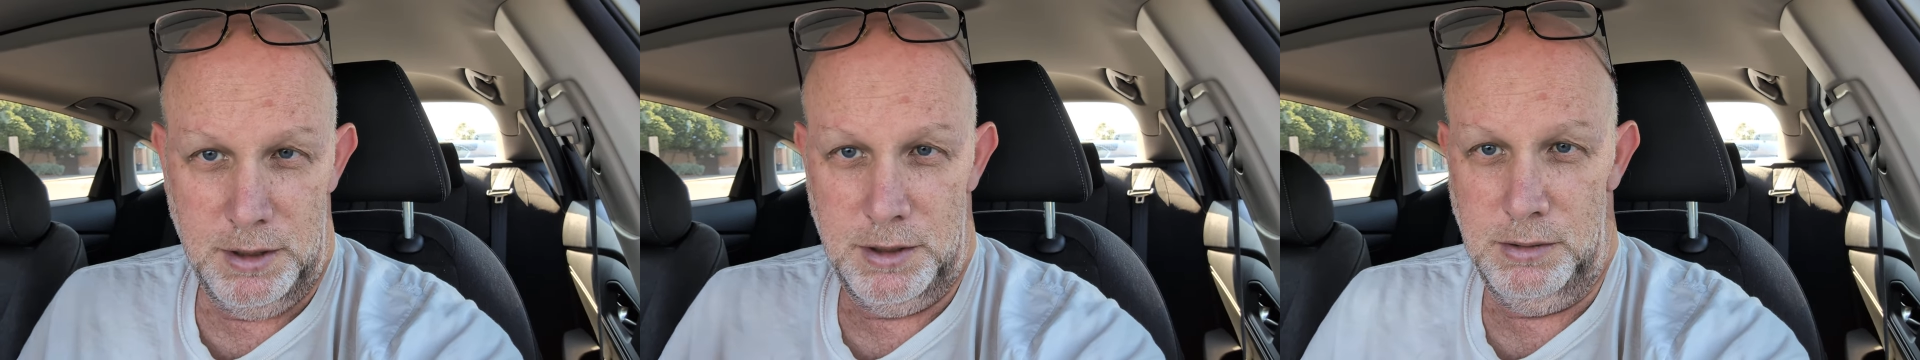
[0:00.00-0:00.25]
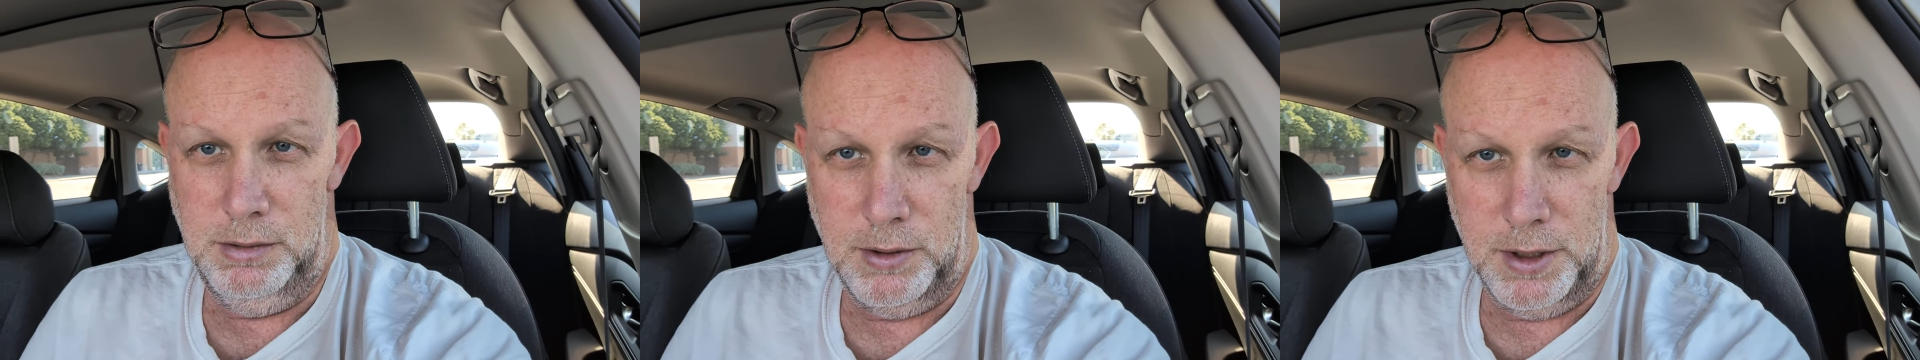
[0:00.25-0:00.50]

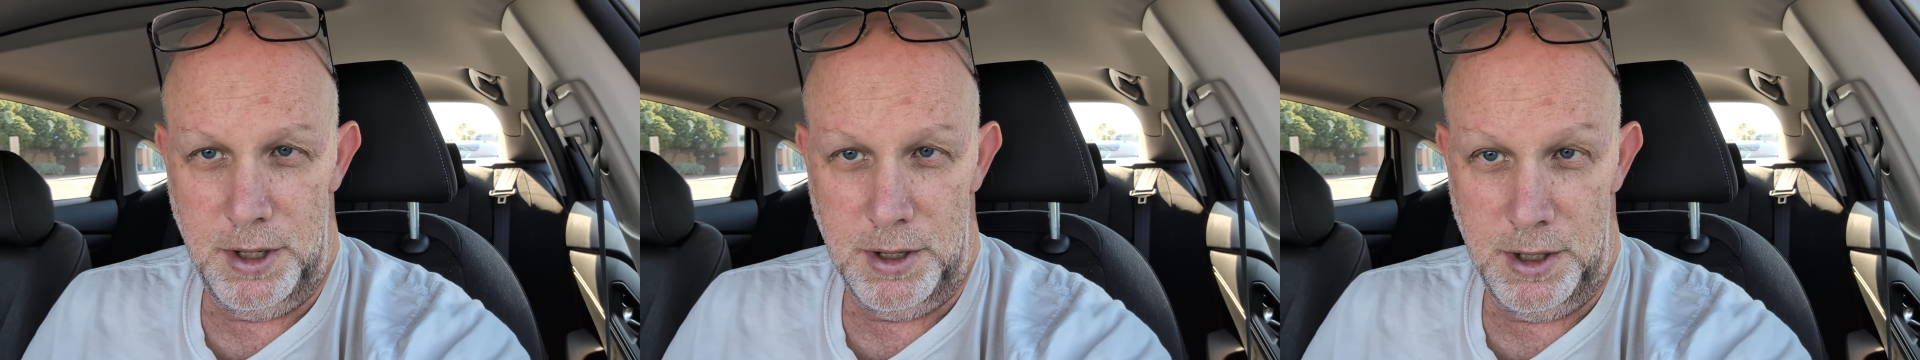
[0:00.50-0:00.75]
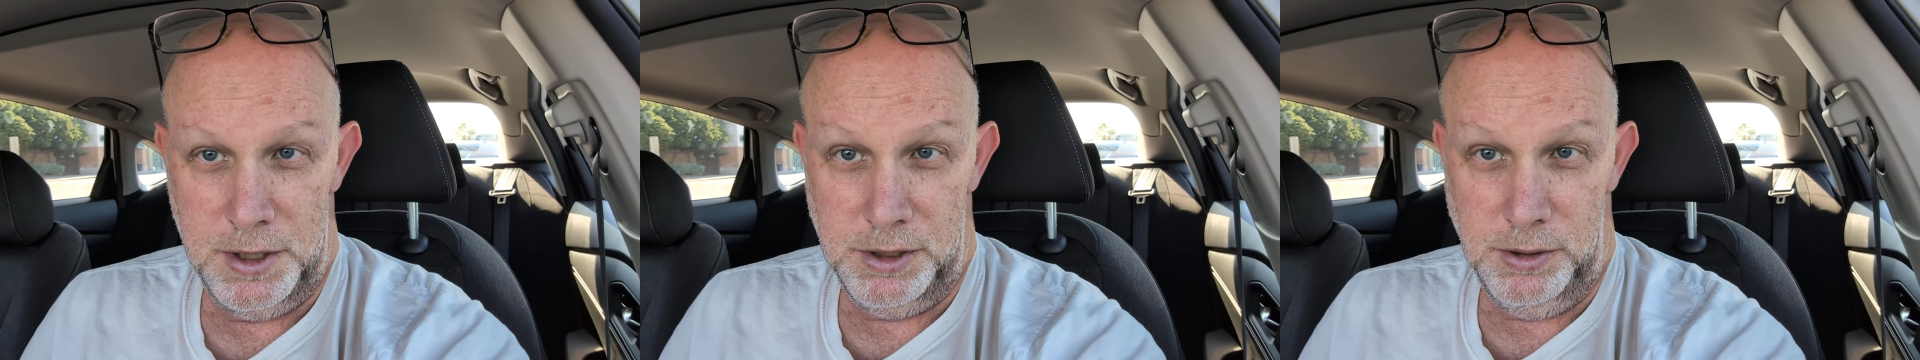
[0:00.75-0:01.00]
to Laura
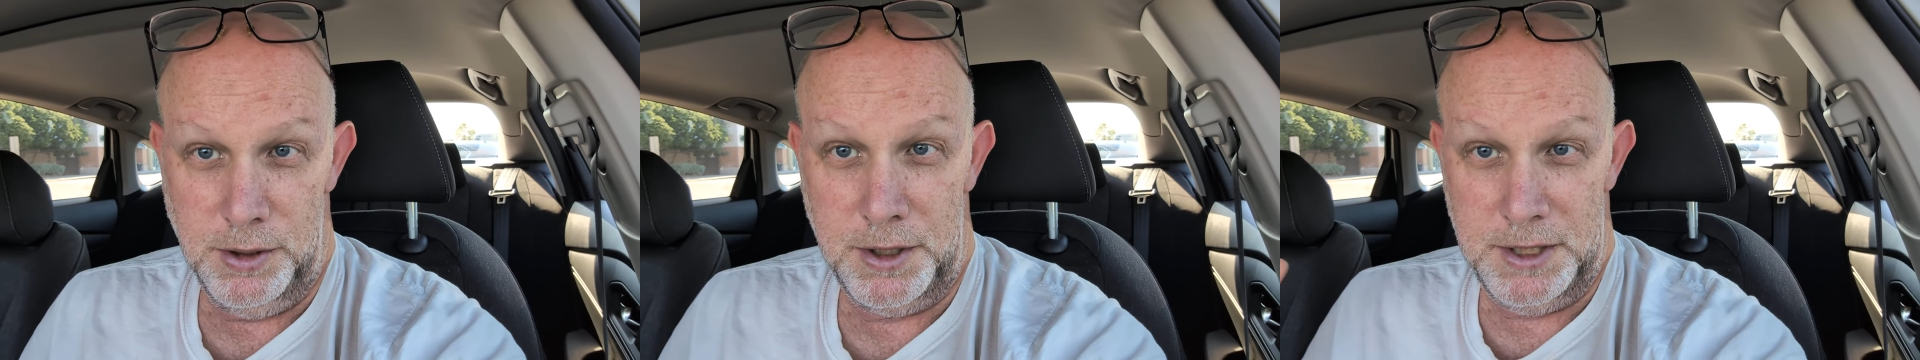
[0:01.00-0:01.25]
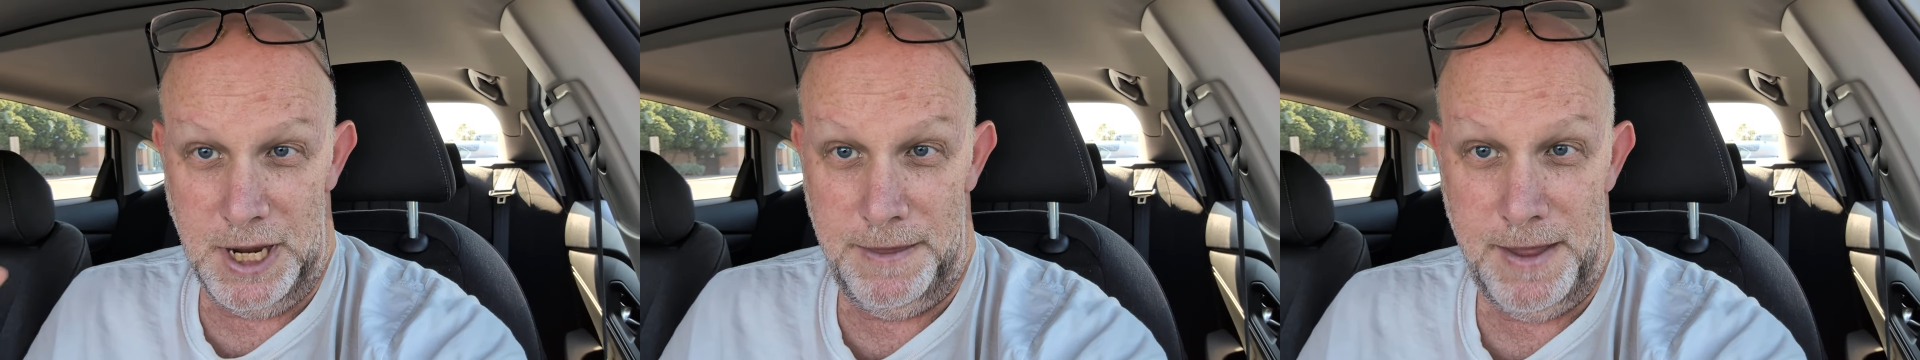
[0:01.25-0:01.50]
Dern's
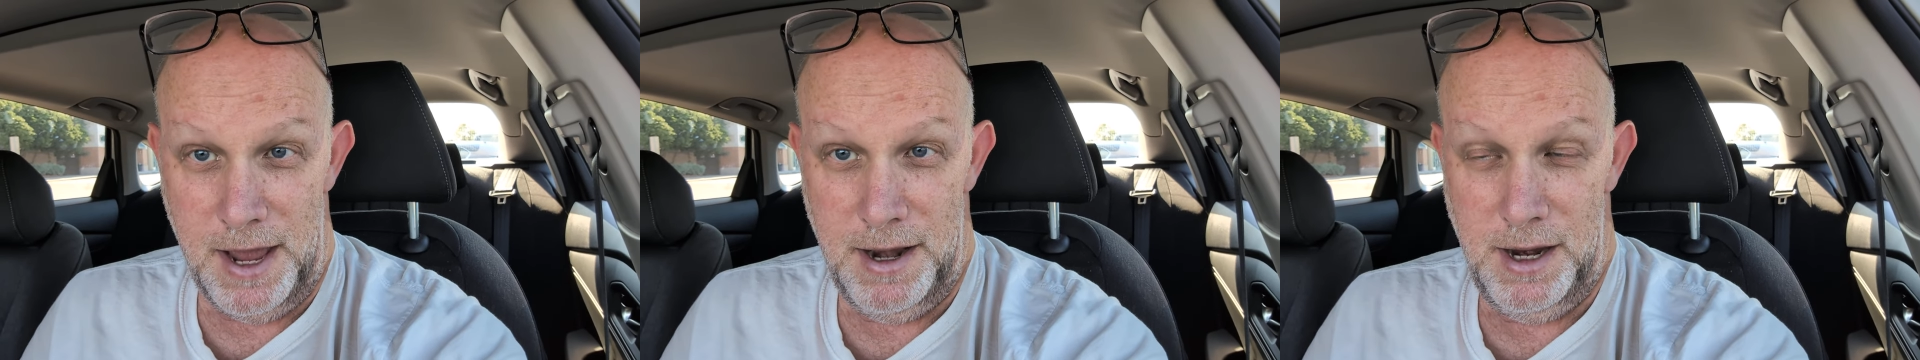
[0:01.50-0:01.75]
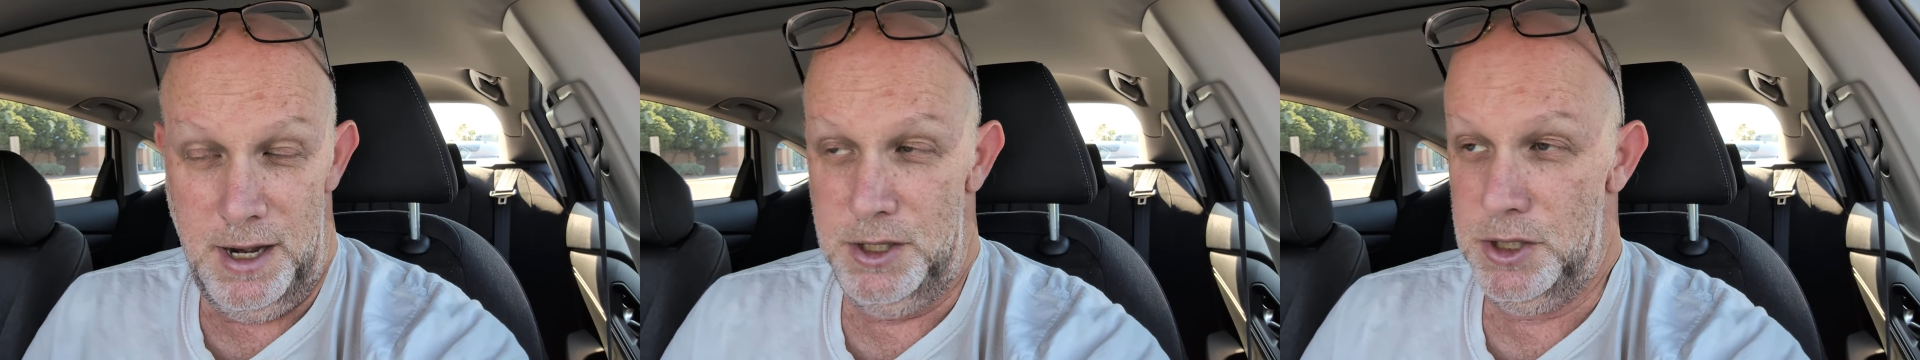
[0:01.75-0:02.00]
looks at that
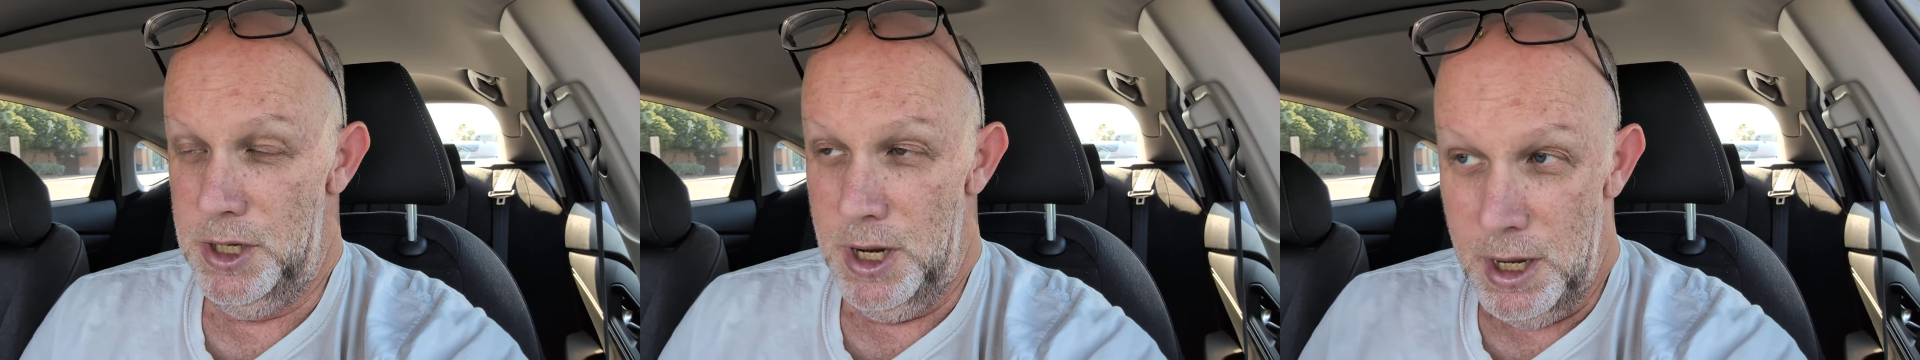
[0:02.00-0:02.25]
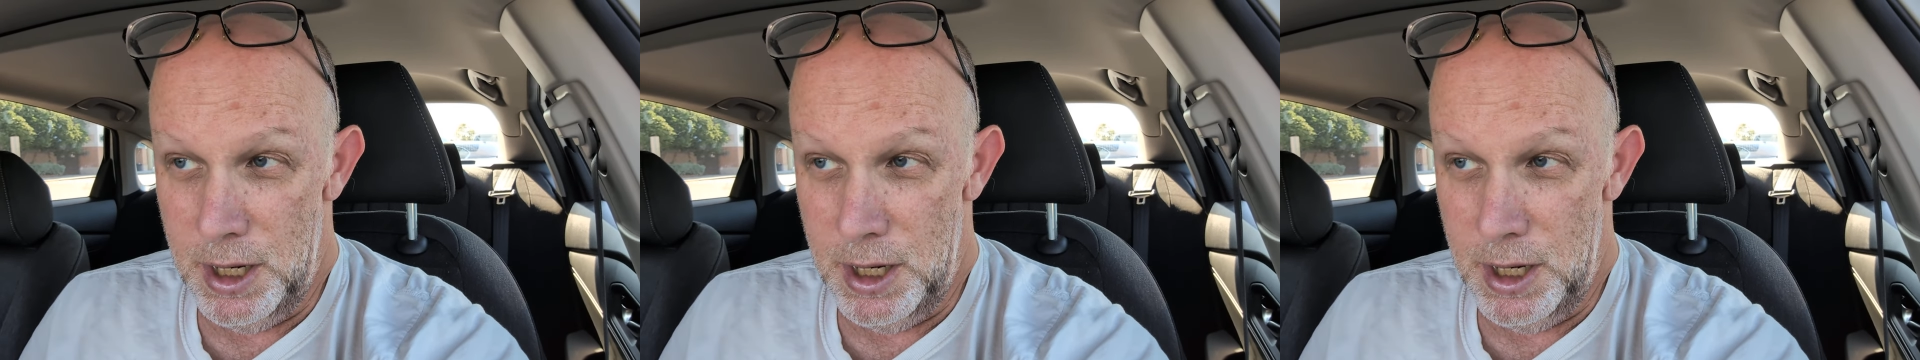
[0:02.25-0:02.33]
age,